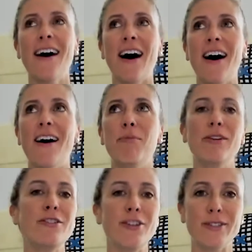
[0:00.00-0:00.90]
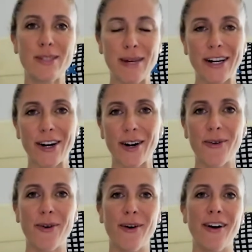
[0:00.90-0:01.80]
a Bluetooth speaker
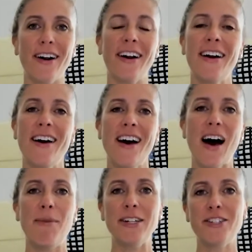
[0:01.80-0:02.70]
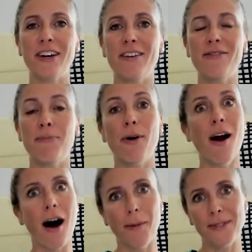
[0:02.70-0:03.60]
or a bunch of
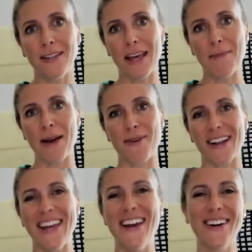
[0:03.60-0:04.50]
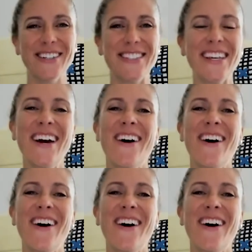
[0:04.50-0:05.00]
props that they might want to use,